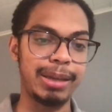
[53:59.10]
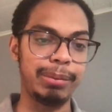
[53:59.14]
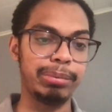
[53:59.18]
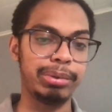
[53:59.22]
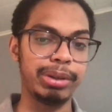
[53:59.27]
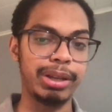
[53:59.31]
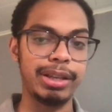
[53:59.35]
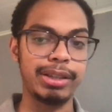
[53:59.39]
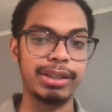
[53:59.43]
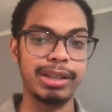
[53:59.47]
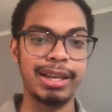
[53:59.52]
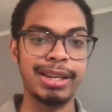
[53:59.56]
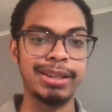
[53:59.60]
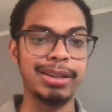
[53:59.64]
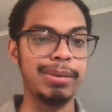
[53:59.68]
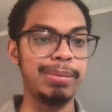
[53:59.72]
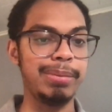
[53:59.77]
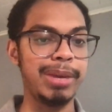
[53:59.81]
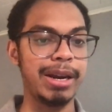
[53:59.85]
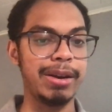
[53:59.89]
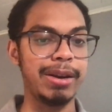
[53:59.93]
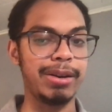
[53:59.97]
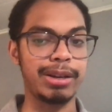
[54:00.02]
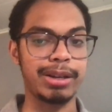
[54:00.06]
place in
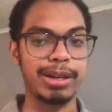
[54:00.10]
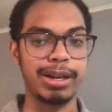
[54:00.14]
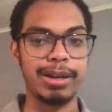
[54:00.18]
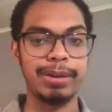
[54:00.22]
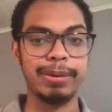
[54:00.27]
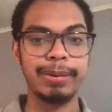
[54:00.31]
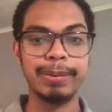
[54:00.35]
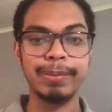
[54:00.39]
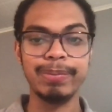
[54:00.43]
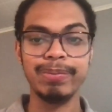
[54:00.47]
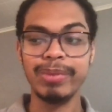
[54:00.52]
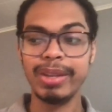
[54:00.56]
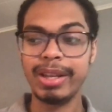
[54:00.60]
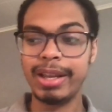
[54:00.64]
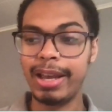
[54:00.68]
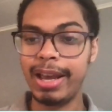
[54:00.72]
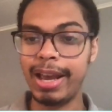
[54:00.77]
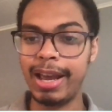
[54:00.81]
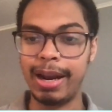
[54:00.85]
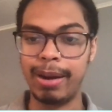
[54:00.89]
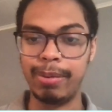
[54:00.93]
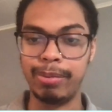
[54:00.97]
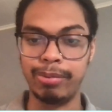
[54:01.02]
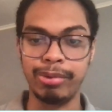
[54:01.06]
America,
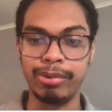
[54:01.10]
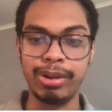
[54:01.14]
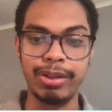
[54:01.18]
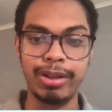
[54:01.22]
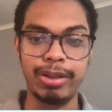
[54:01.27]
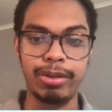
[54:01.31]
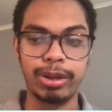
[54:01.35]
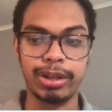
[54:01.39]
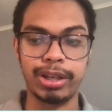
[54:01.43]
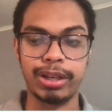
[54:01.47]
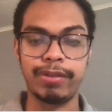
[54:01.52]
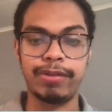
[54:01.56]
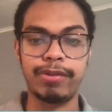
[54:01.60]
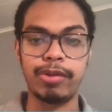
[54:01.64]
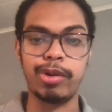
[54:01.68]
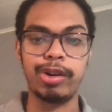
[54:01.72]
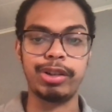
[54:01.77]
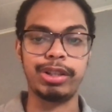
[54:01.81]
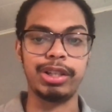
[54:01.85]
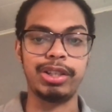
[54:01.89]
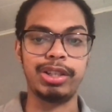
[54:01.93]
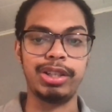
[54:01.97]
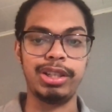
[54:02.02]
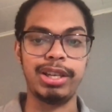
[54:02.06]
and I'm really looking
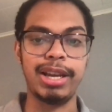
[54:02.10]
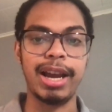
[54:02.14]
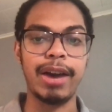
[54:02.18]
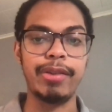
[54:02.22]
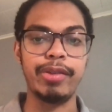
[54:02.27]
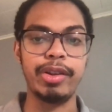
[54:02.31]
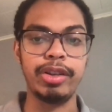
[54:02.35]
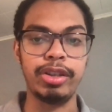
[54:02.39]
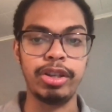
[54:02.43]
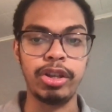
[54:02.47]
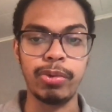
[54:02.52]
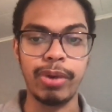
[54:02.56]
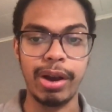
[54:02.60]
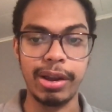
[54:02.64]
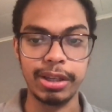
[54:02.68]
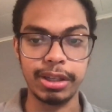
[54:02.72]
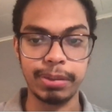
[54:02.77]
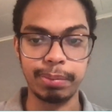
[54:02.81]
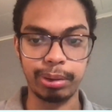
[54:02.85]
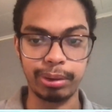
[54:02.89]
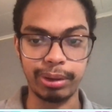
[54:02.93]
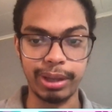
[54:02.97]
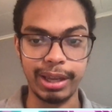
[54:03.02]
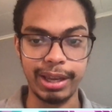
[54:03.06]
forward to see how the U.S.
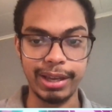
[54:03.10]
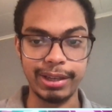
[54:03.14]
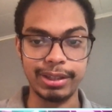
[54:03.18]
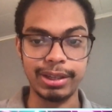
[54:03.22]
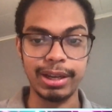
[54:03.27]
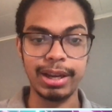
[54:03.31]
plays